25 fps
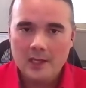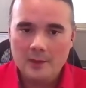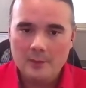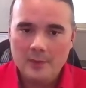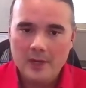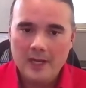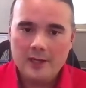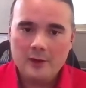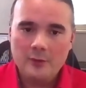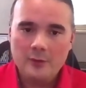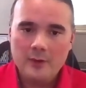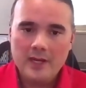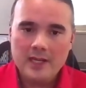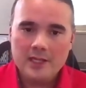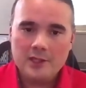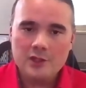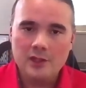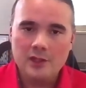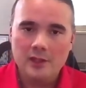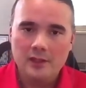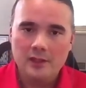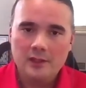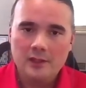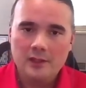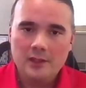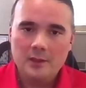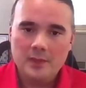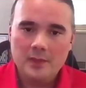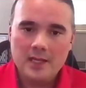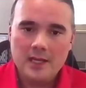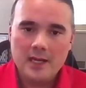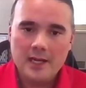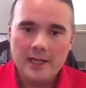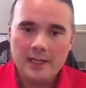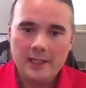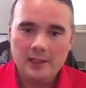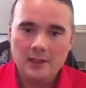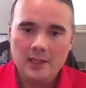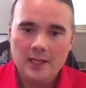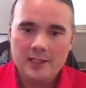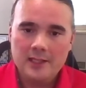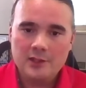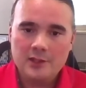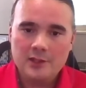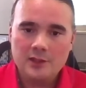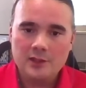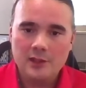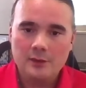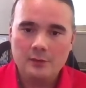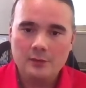At my direction, the BIA
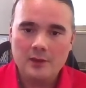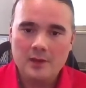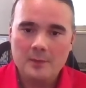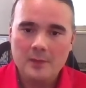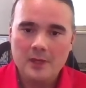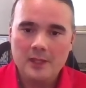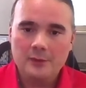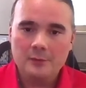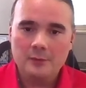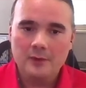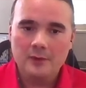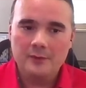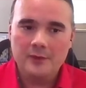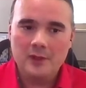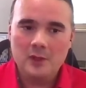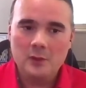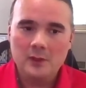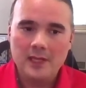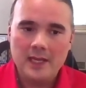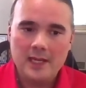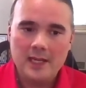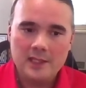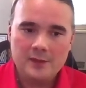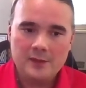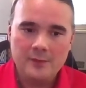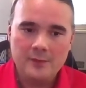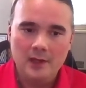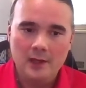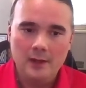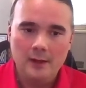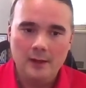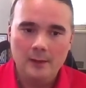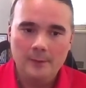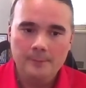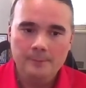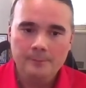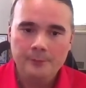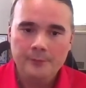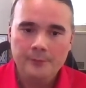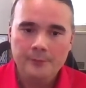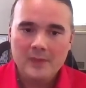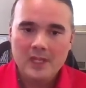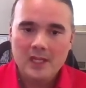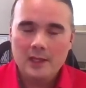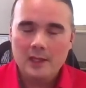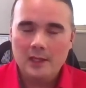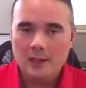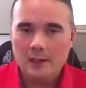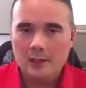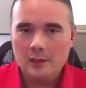launched a 3-month review last fall,
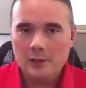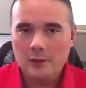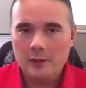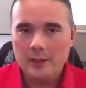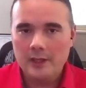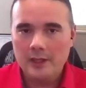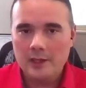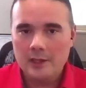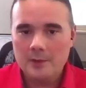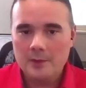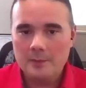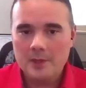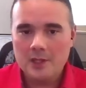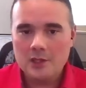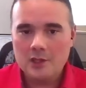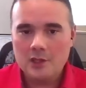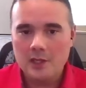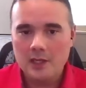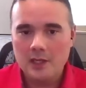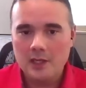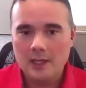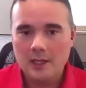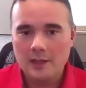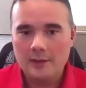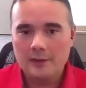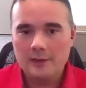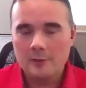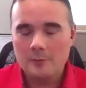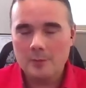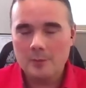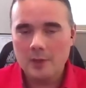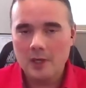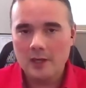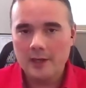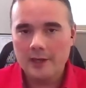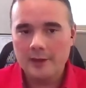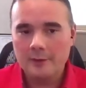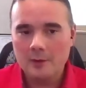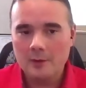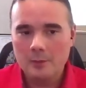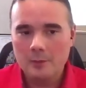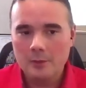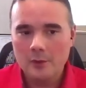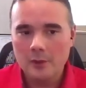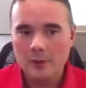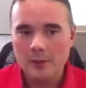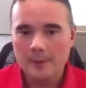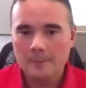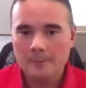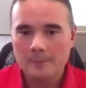including commissioning a third-party
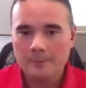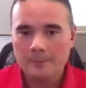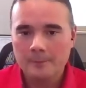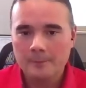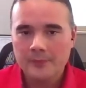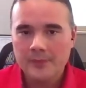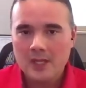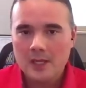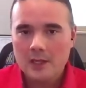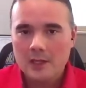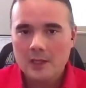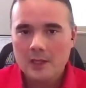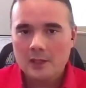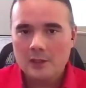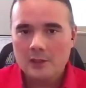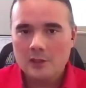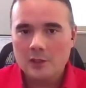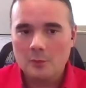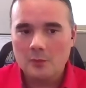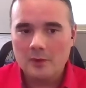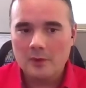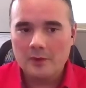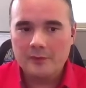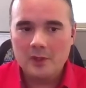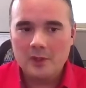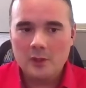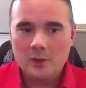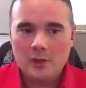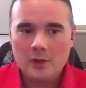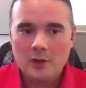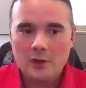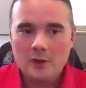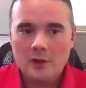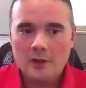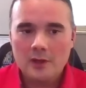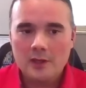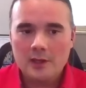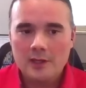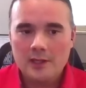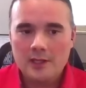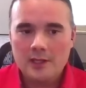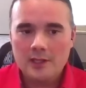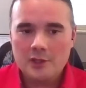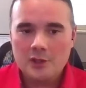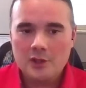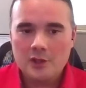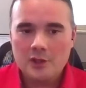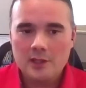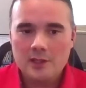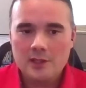report to review current
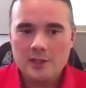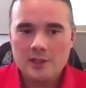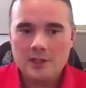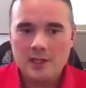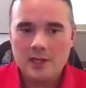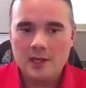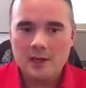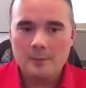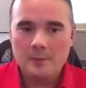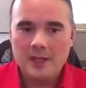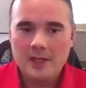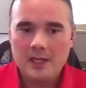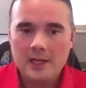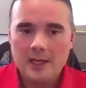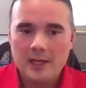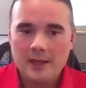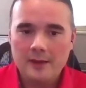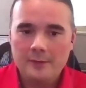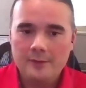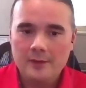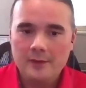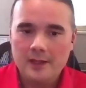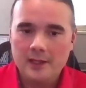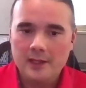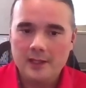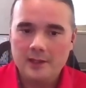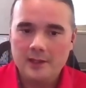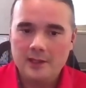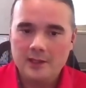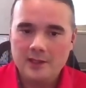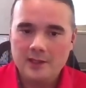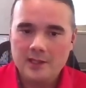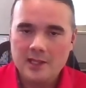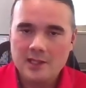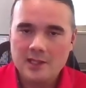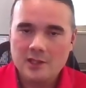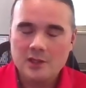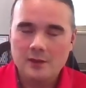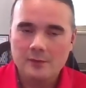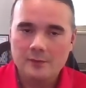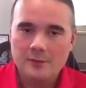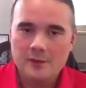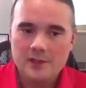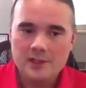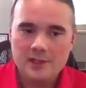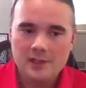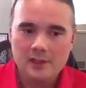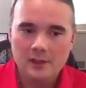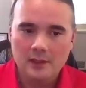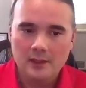conditions in our BIA-funded detention
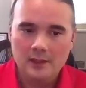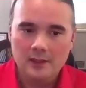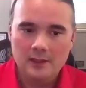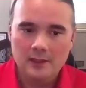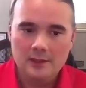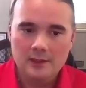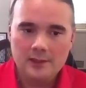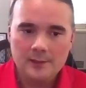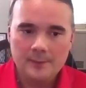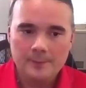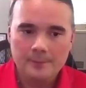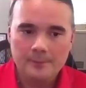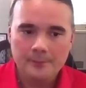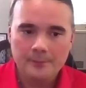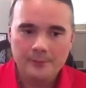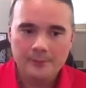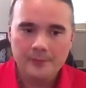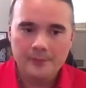facilities.